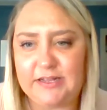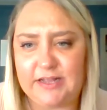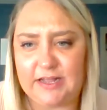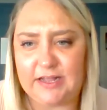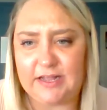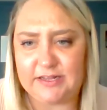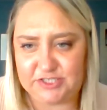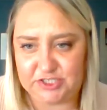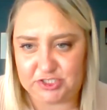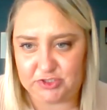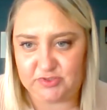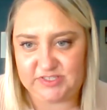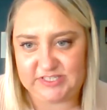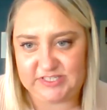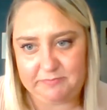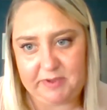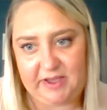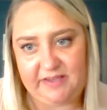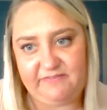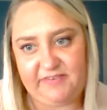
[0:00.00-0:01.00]
did you
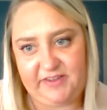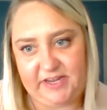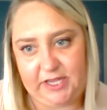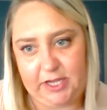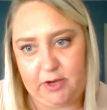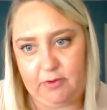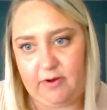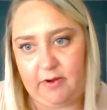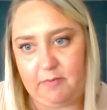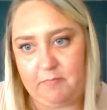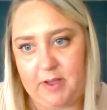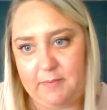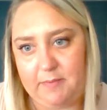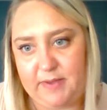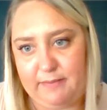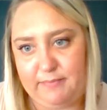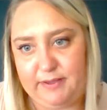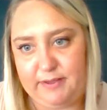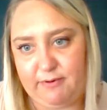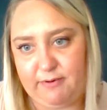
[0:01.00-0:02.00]
see my video on my
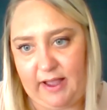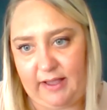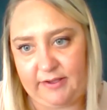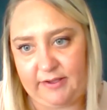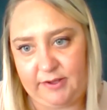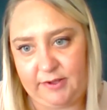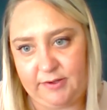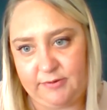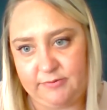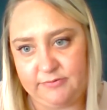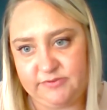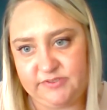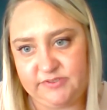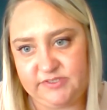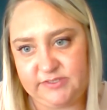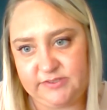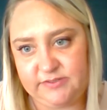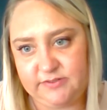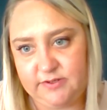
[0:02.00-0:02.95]
baby raccoons?